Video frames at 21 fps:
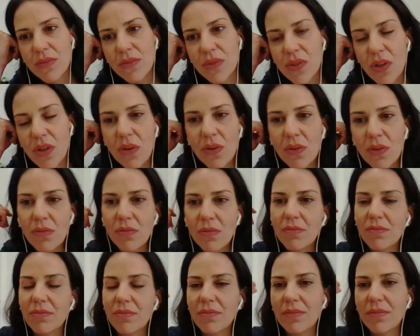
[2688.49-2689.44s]

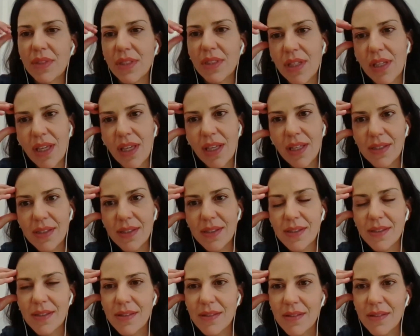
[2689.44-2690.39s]
So the
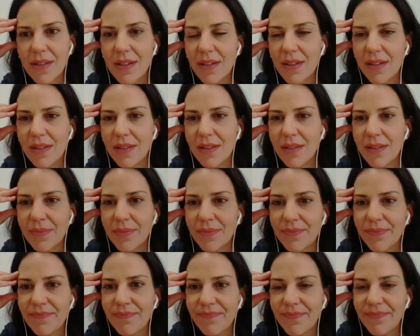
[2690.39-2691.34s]
kids
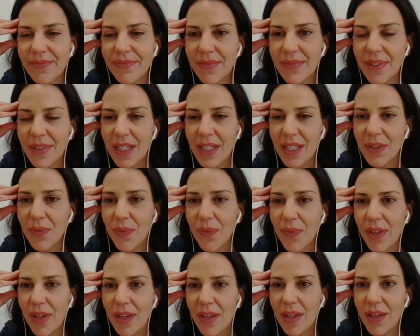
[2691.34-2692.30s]
that
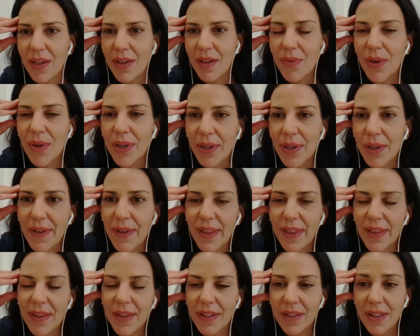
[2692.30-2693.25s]
we worked
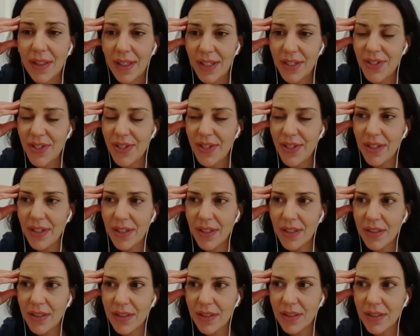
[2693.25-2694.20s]
with last
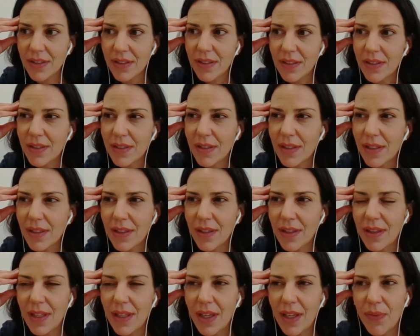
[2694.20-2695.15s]
year,
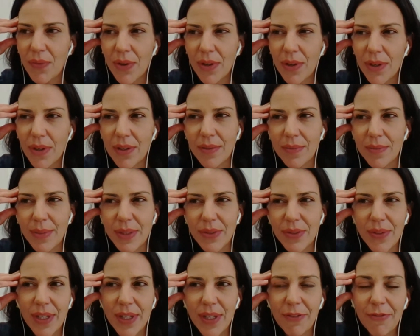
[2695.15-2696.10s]
they were
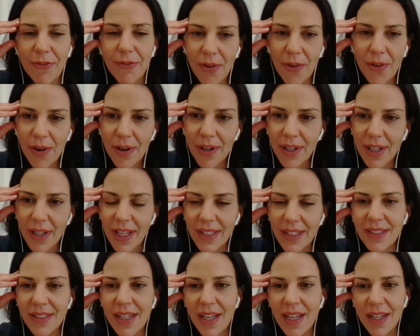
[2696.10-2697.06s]
between 4
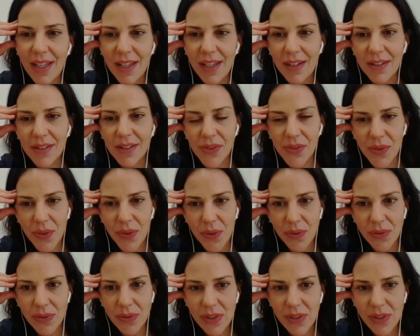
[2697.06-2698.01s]
and 10 years
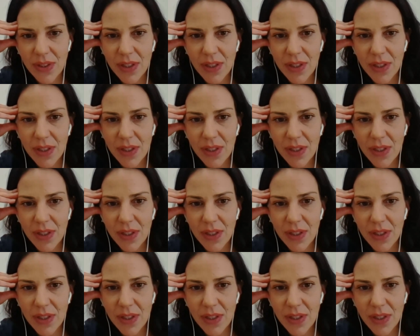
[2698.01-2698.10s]
old.